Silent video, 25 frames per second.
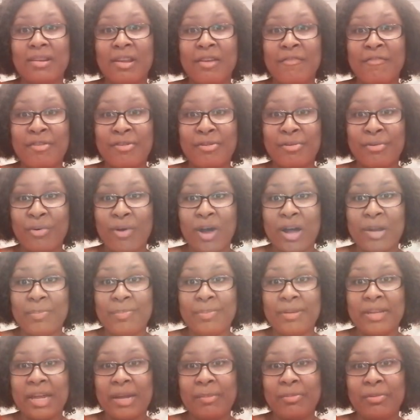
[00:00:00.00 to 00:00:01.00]
never thought
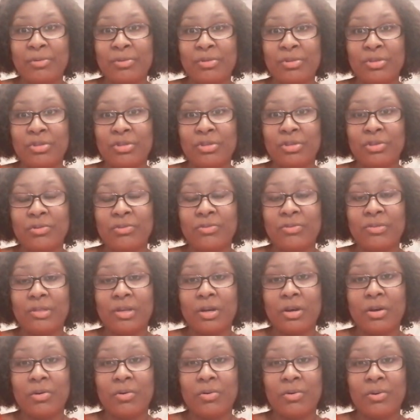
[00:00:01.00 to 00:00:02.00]
I'd be able to do.
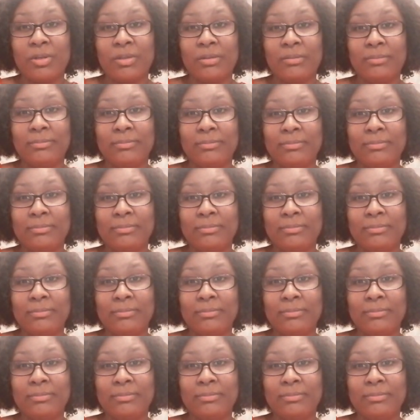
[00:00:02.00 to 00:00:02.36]
So,